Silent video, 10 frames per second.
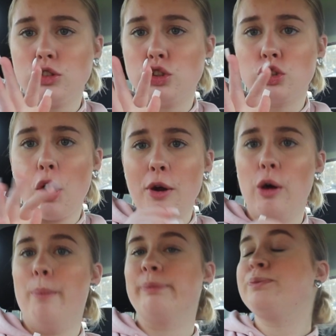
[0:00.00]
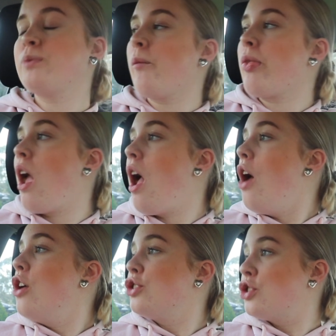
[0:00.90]
So good.
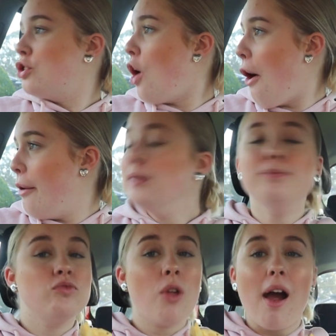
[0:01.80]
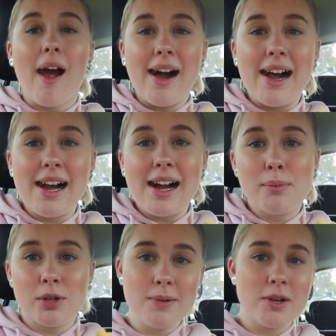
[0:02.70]
So,
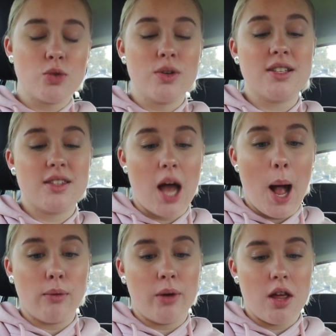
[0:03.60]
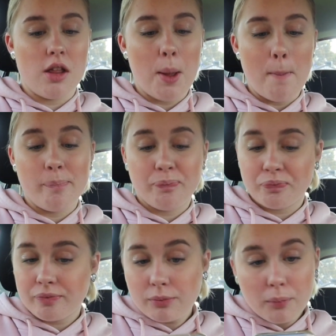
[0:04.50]
I pretty much want to start with
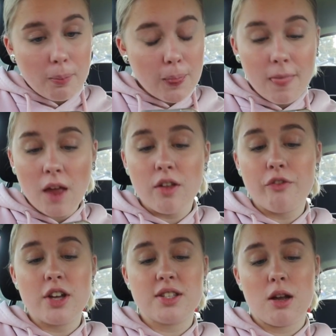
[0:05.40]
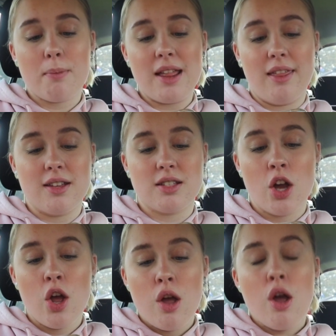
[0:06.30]
the first thing on my
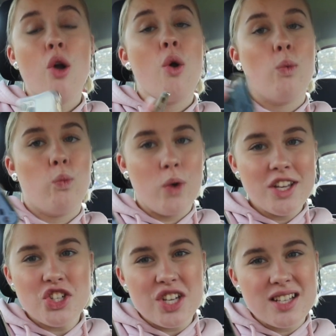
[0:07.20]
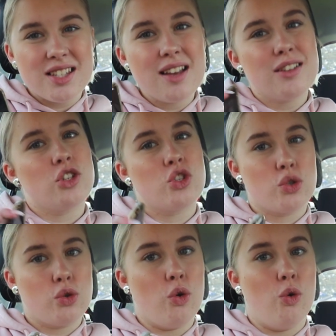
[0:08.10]
list, which is
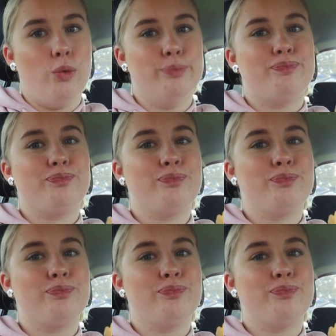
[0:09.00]
school.